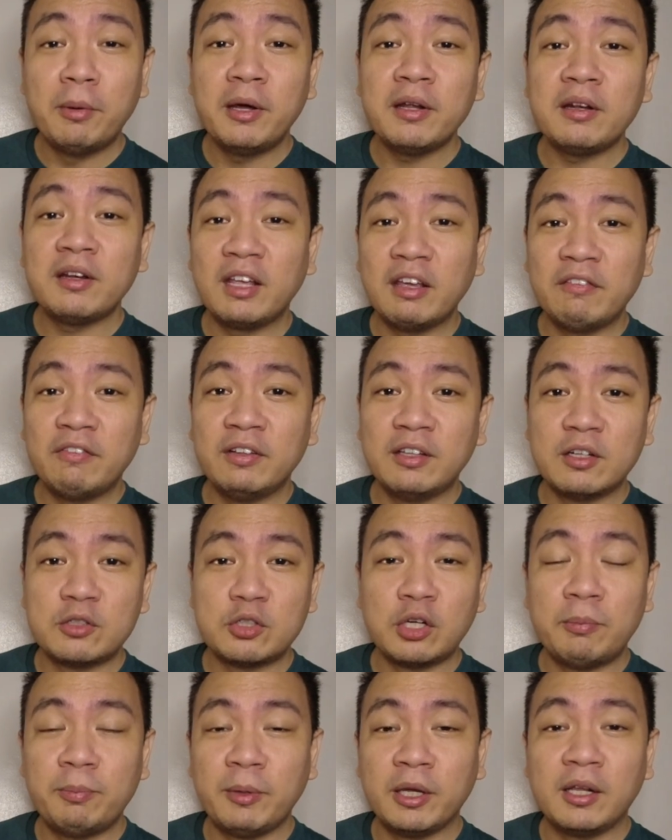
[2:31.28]
But given
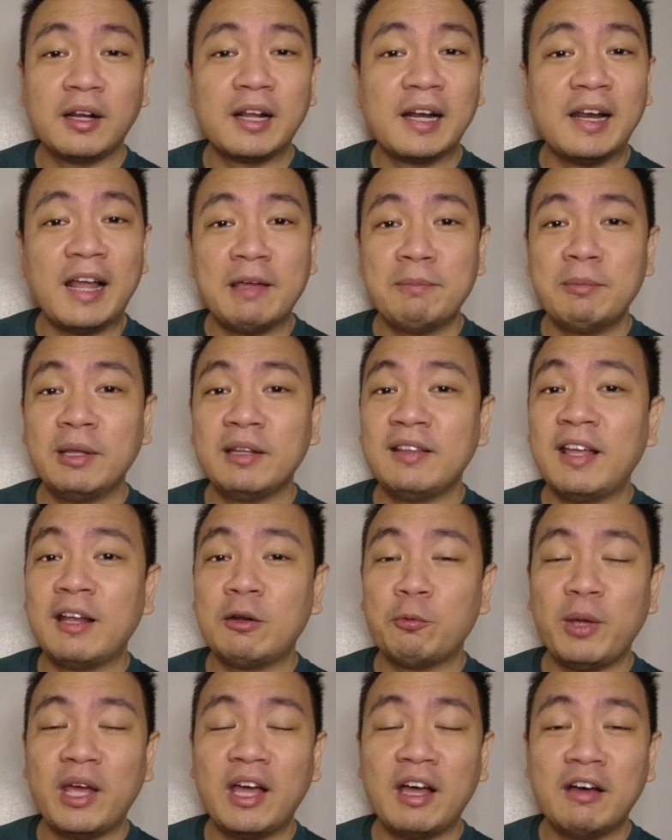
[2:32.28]
the tropical climate
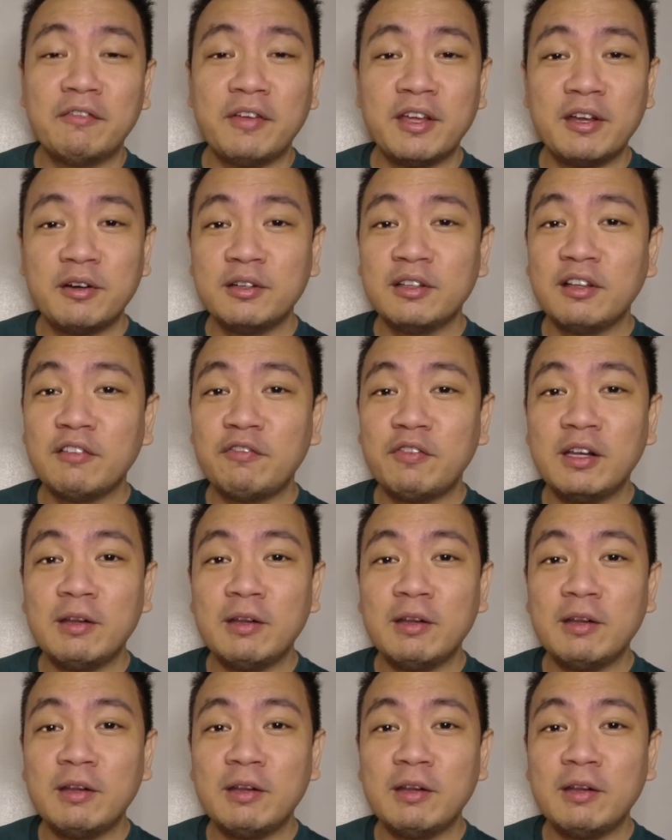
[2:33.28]
that we have here in the